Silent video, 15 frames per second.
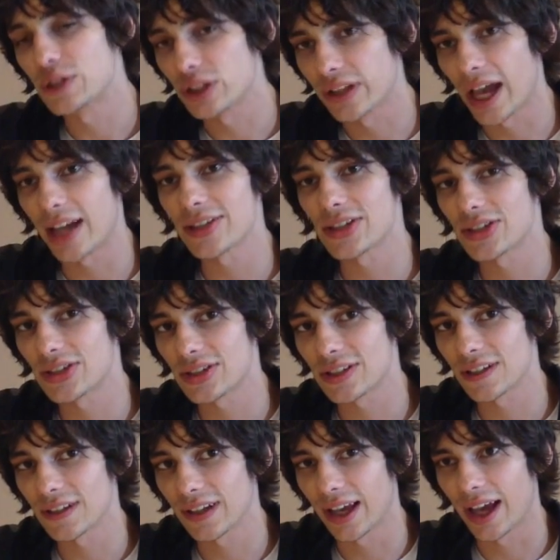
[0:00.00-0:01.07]
So
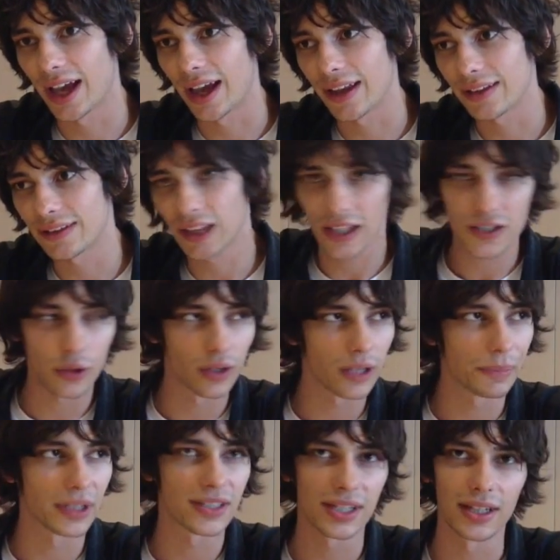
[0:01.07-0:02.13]
that's
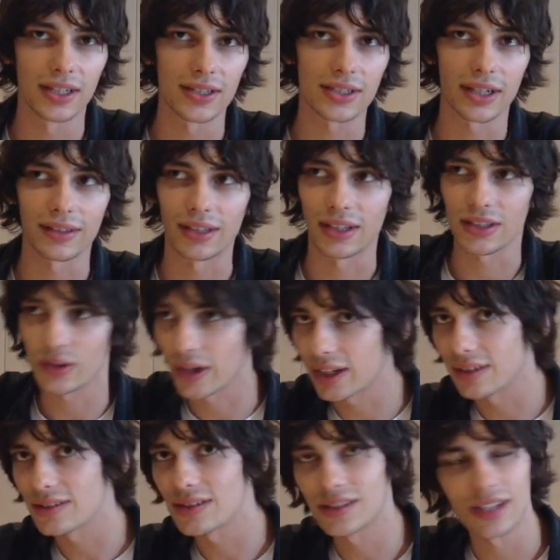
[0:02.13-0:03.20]
already been teased, I think, so I
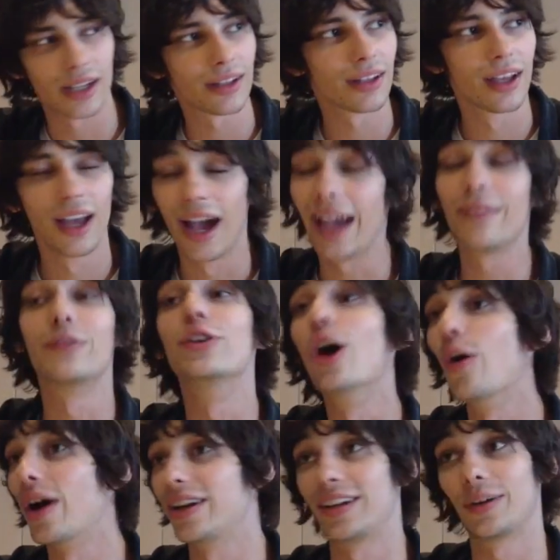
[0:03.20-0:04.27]
can say that. I have
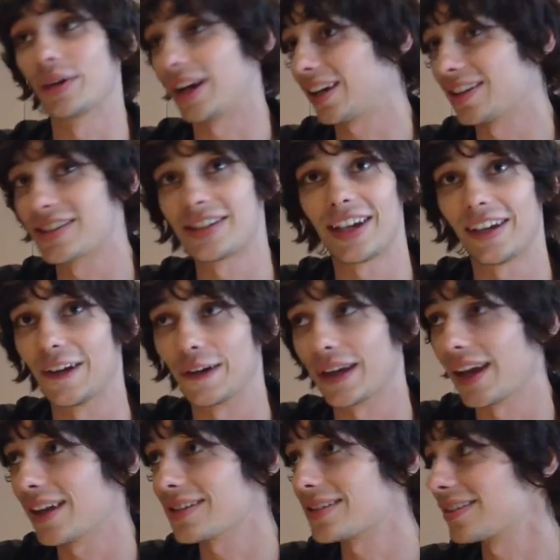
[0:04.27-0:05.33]
no idea what I can say here,
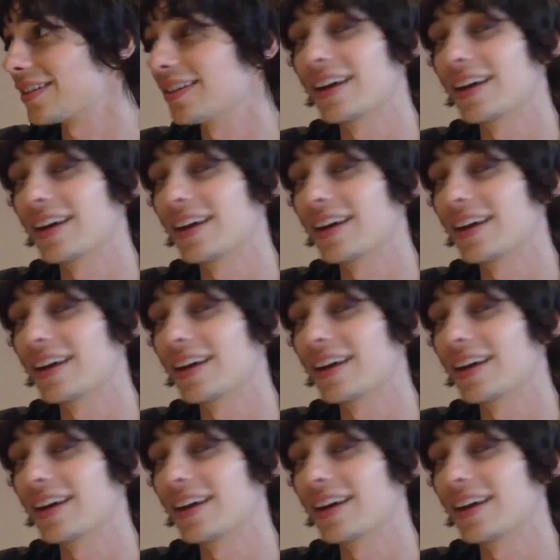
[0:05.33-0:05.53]
guys.